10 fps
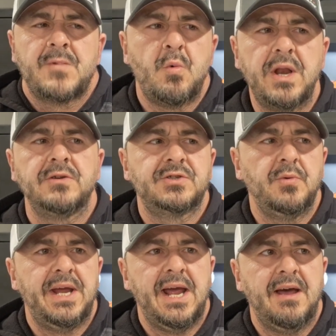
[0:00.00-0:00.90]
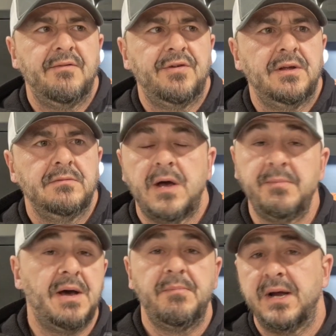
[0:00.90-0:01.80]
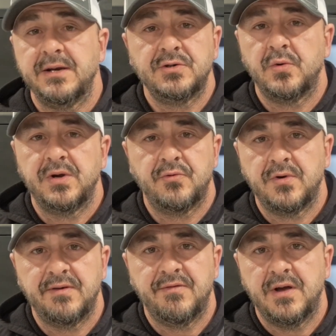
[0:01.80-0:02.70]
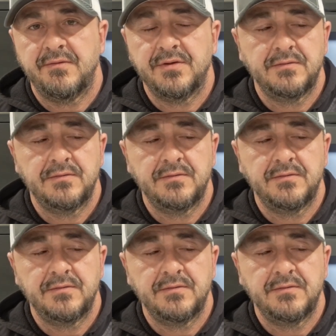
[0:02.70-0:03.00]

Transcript: What else do we have? I'm not buying a 2025.